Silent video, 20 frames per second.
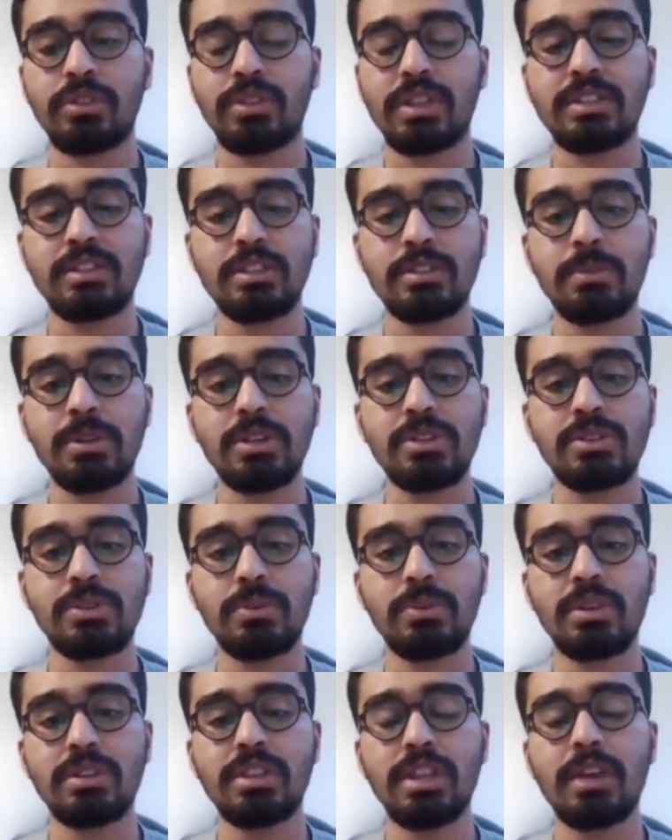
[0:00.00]
thesis-based
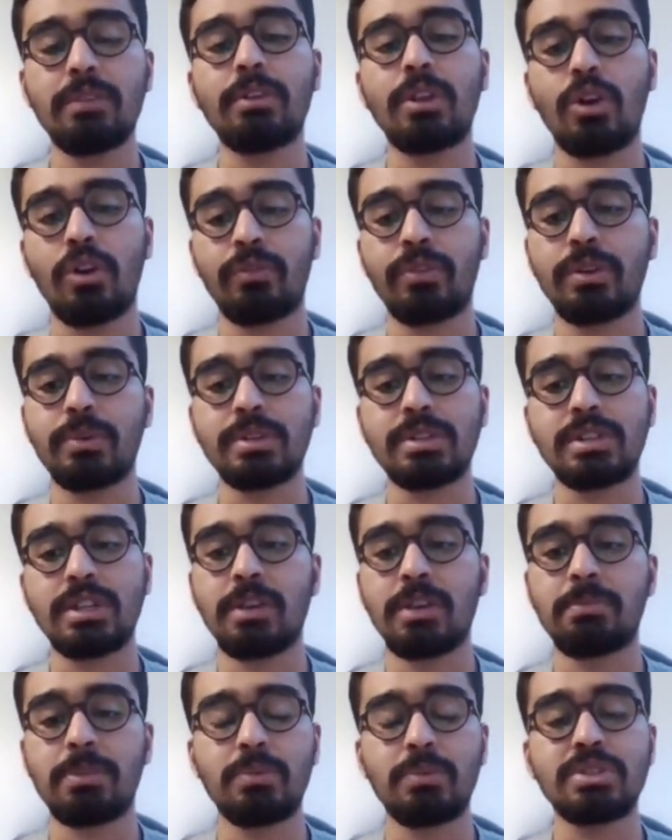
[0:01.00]
student, they will offer you a
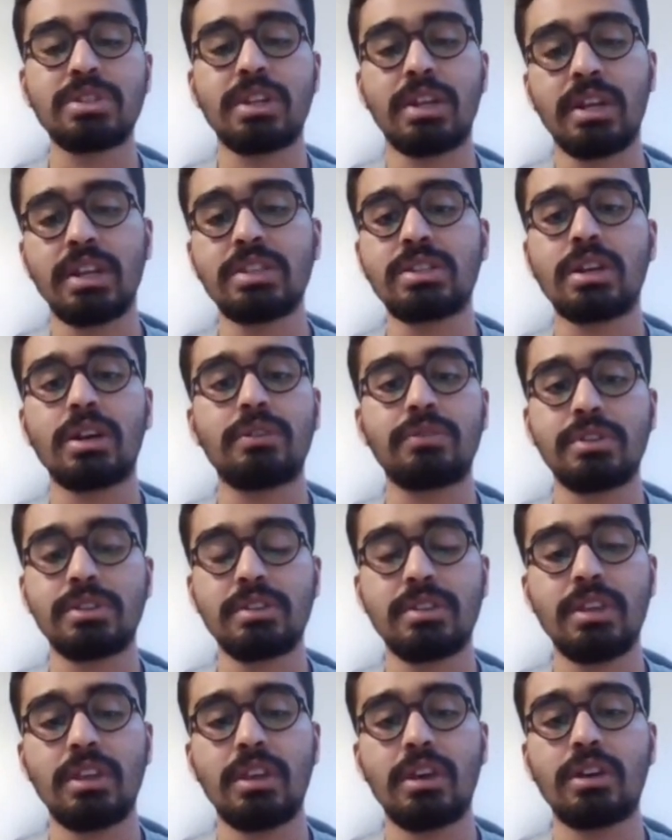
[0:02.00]
stipend which at least
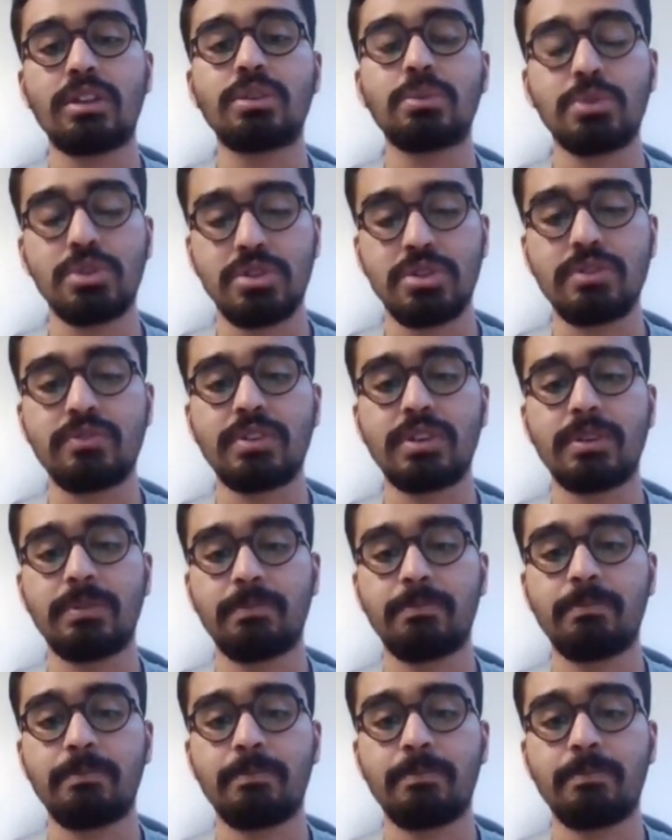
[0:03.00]
covers the uh, tuition fee.